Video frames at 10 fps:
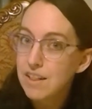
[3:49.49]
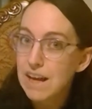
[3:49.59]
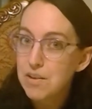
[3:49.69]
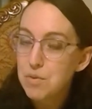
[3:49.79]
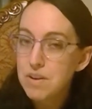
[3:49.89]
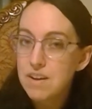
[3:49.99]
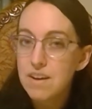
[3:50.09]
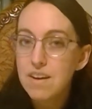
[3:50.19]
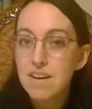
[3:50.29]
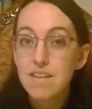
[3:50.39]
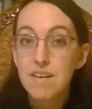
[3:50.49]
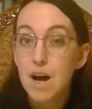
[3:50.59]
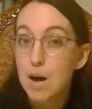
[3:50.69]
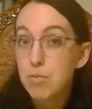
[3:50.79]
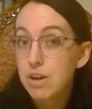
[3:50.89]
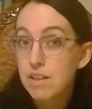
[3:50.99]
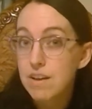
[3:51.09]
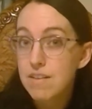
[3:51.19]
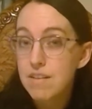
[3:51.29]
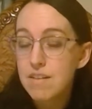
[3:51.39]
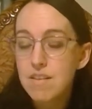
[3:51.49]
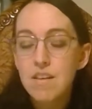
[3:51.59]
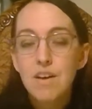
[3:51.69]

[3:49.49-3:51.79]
last one didn't is object lessons.